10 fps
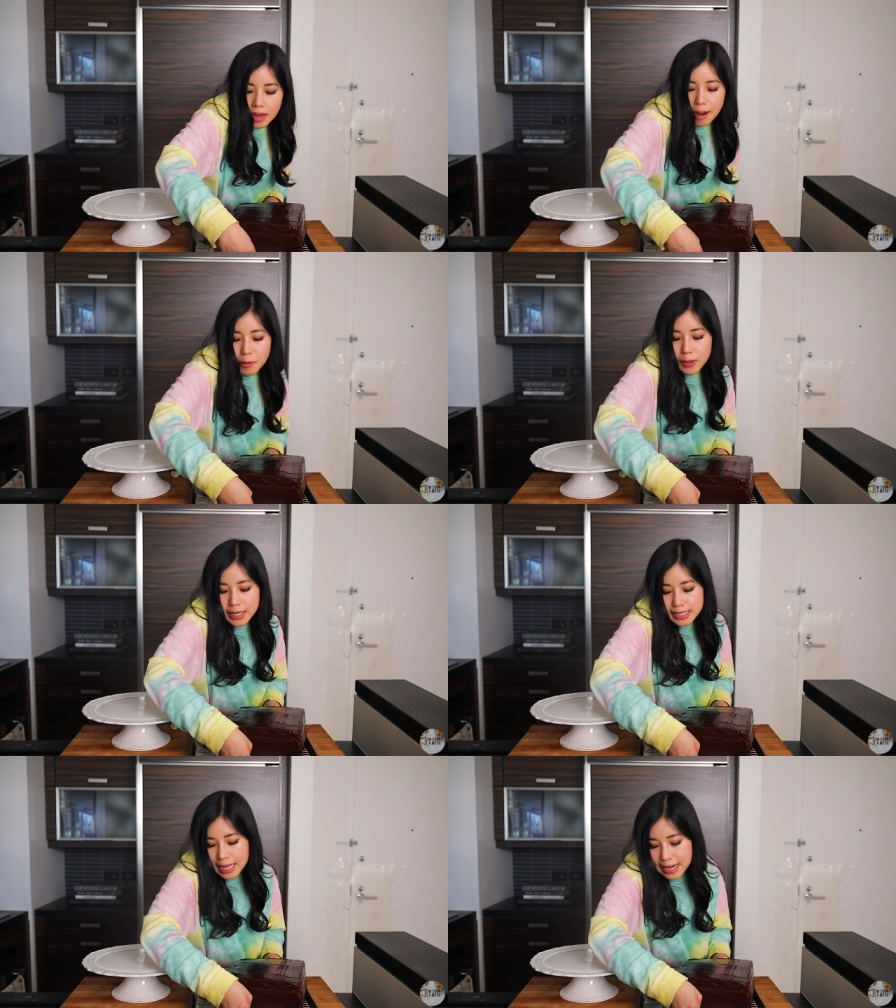I'm
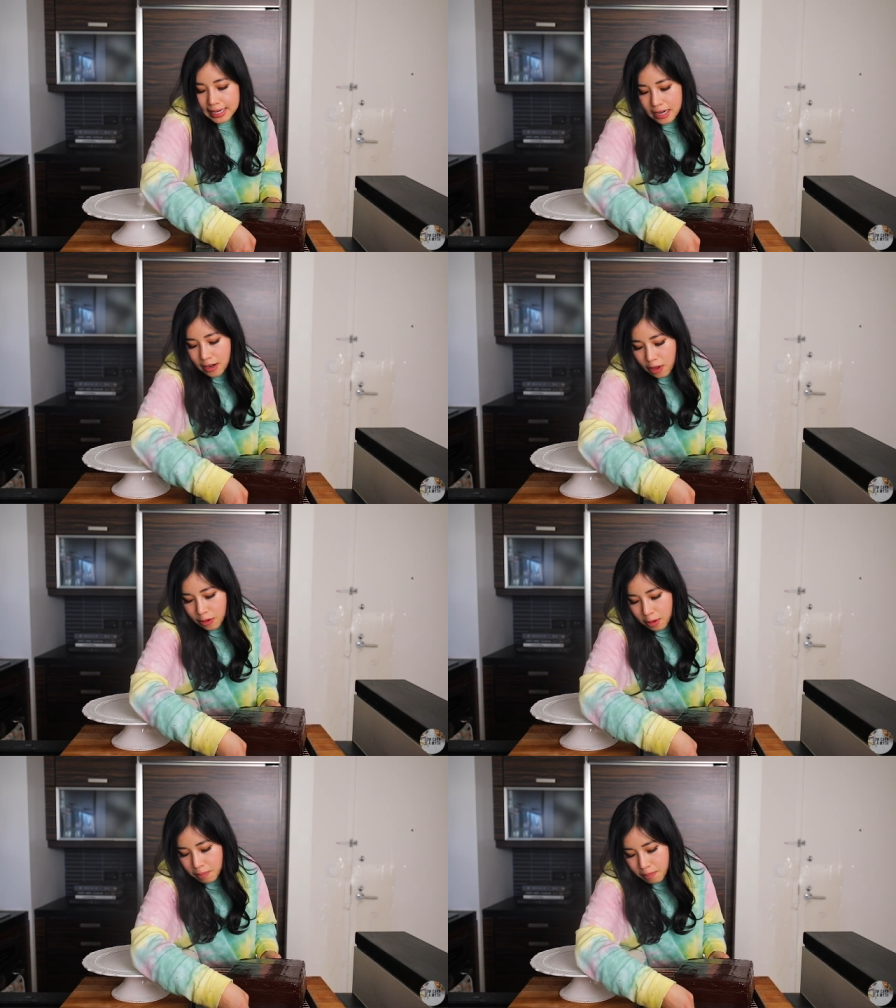going to slide in
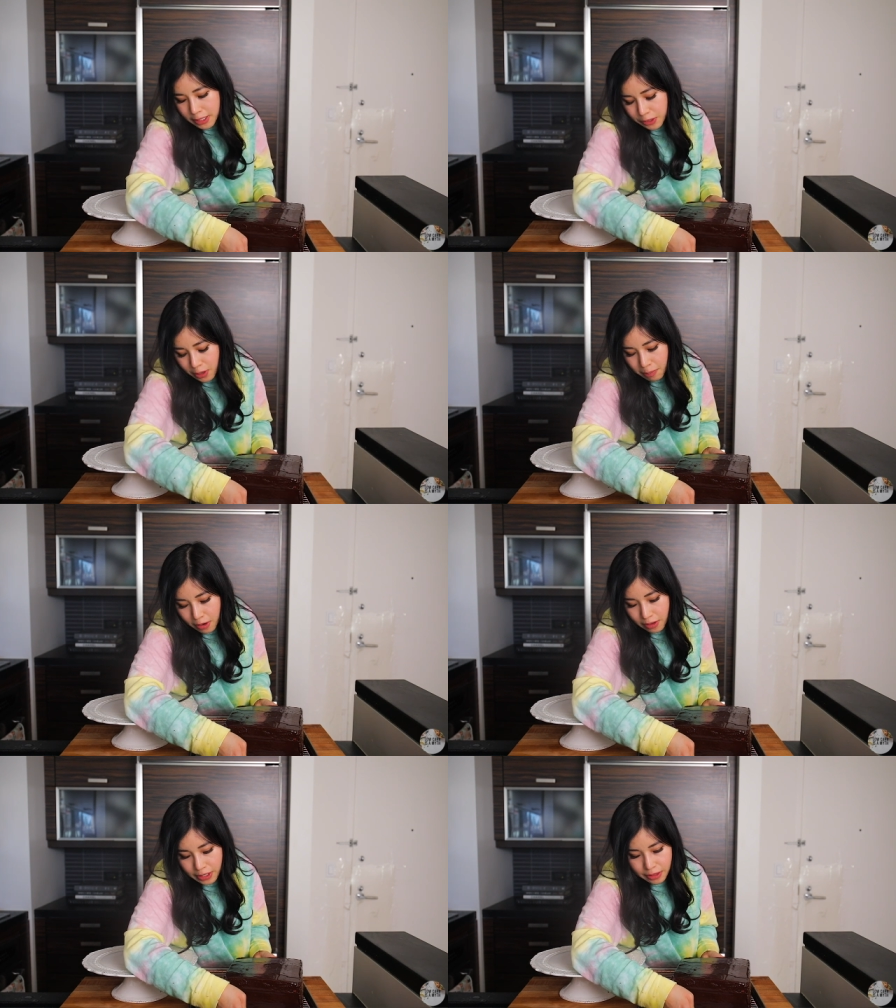another bench
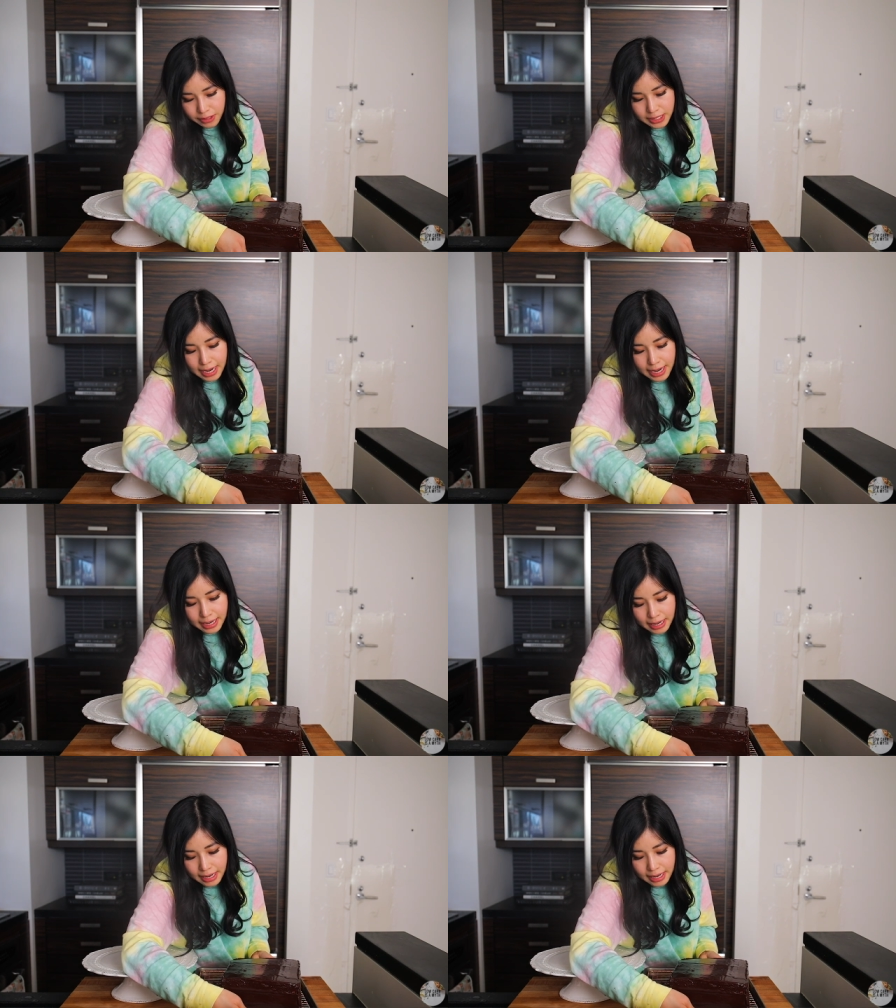scraper on the other side.